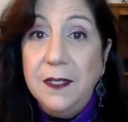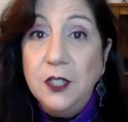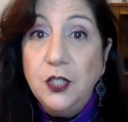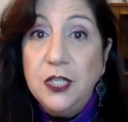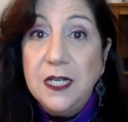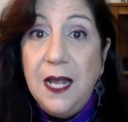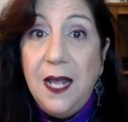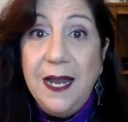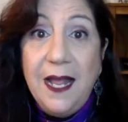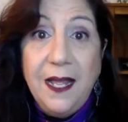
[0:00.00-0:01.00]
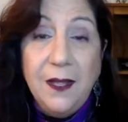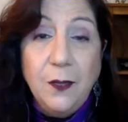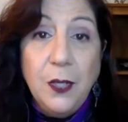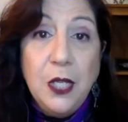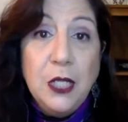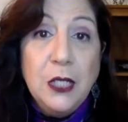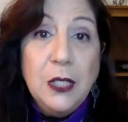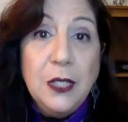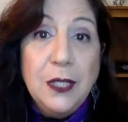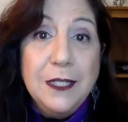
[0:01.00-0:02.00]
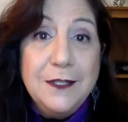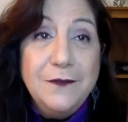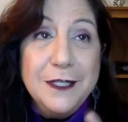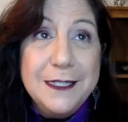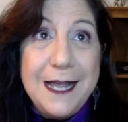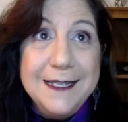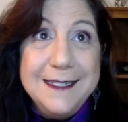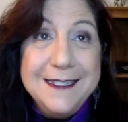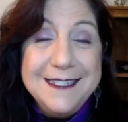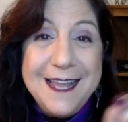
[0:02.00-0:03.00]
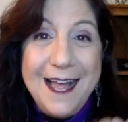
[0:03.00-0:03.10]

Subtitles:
sheet on how the different sizes